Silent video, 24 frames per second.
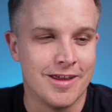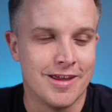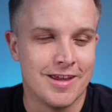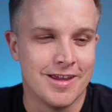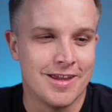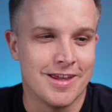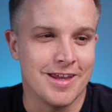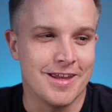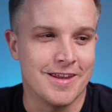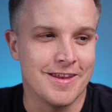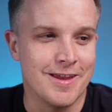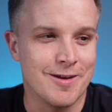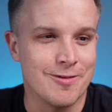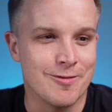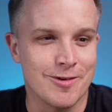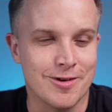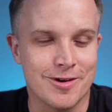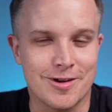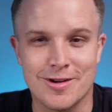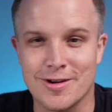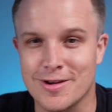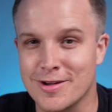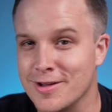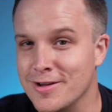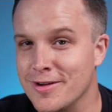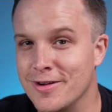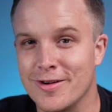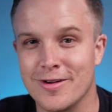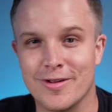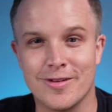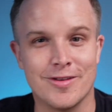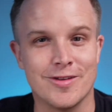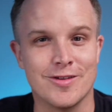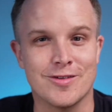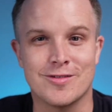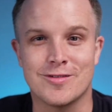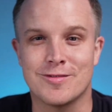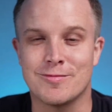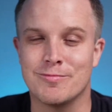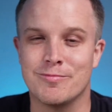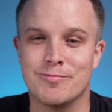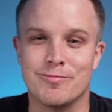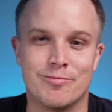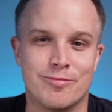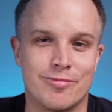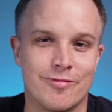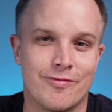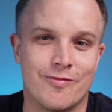they were cooking all this
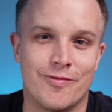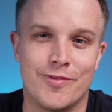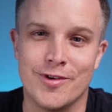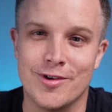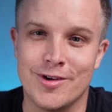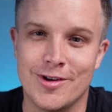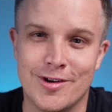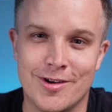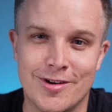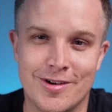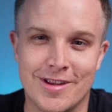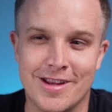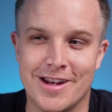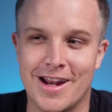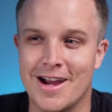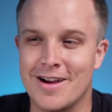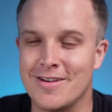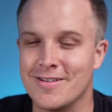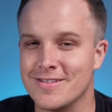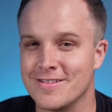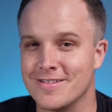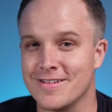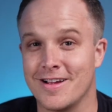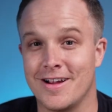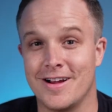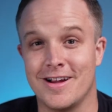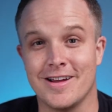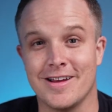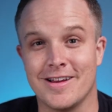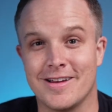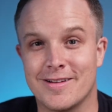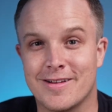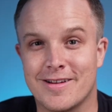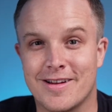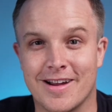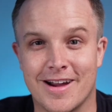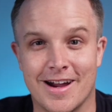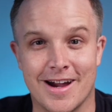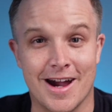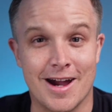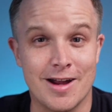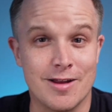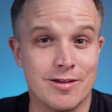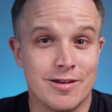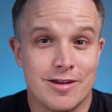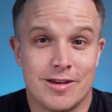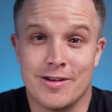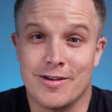food, and I was like,
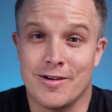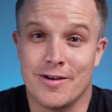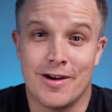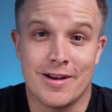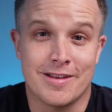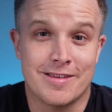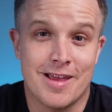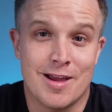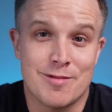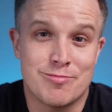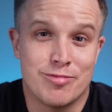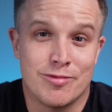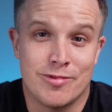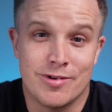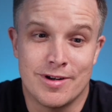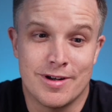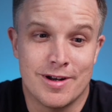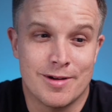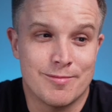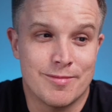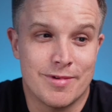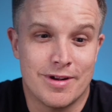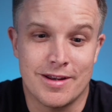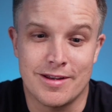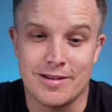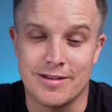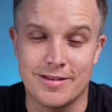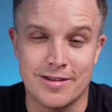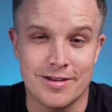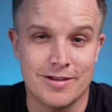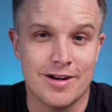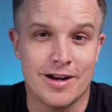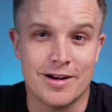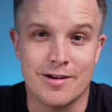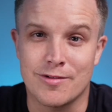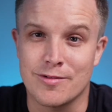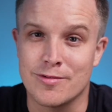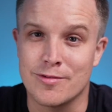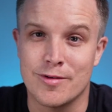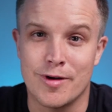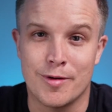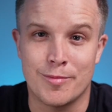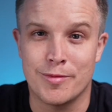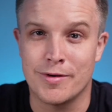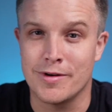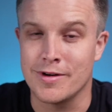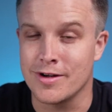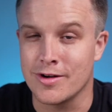at that point I'm like, dude, I grew
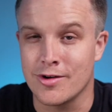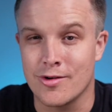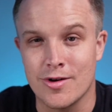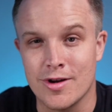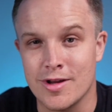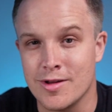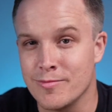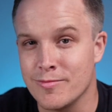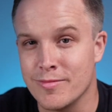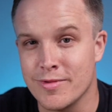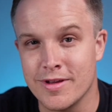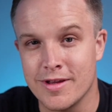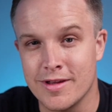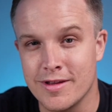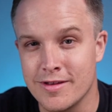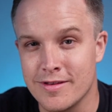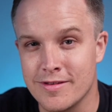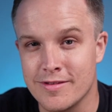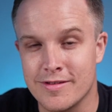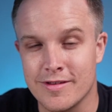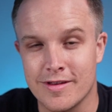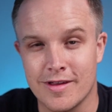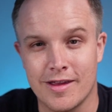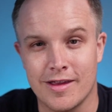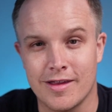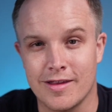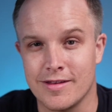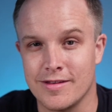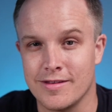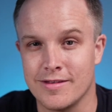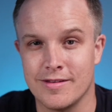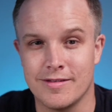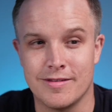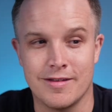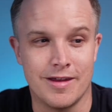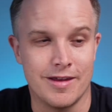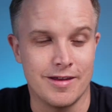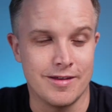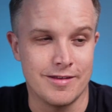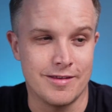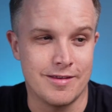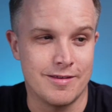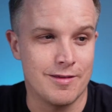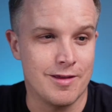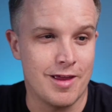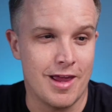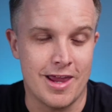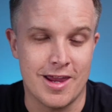up on green beans and
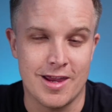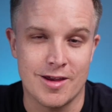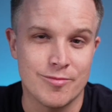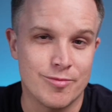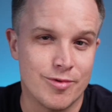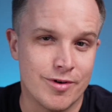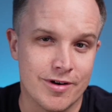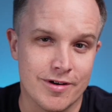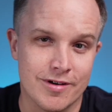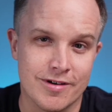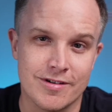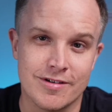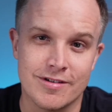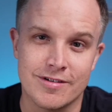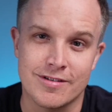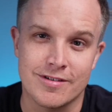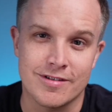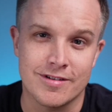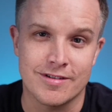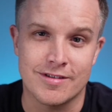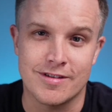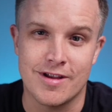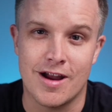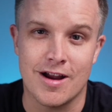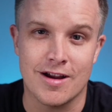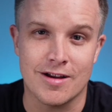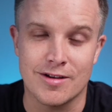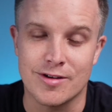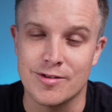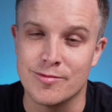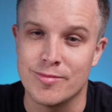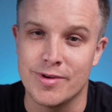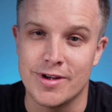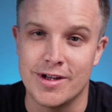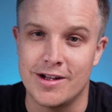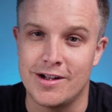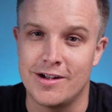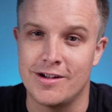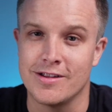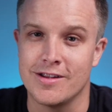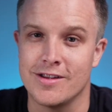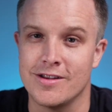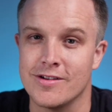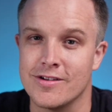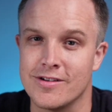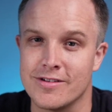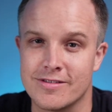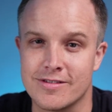hamburgers and Taco Bell.
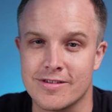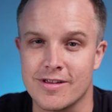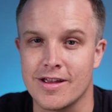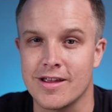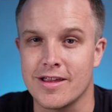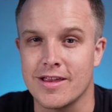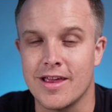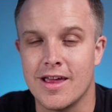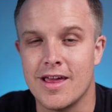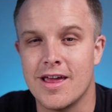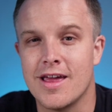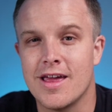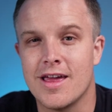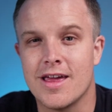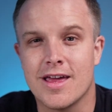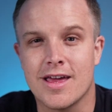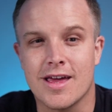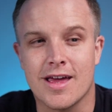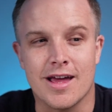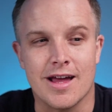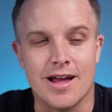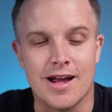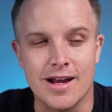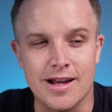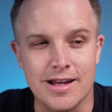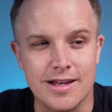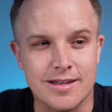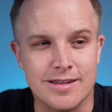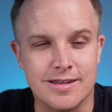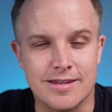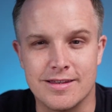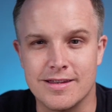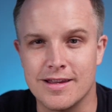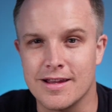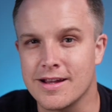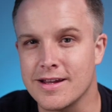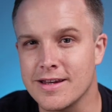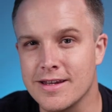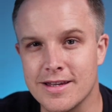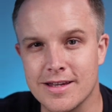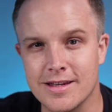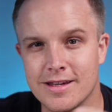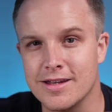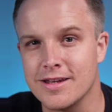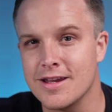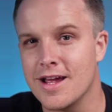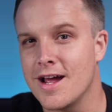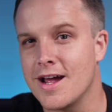It's like I did
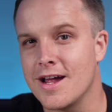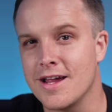not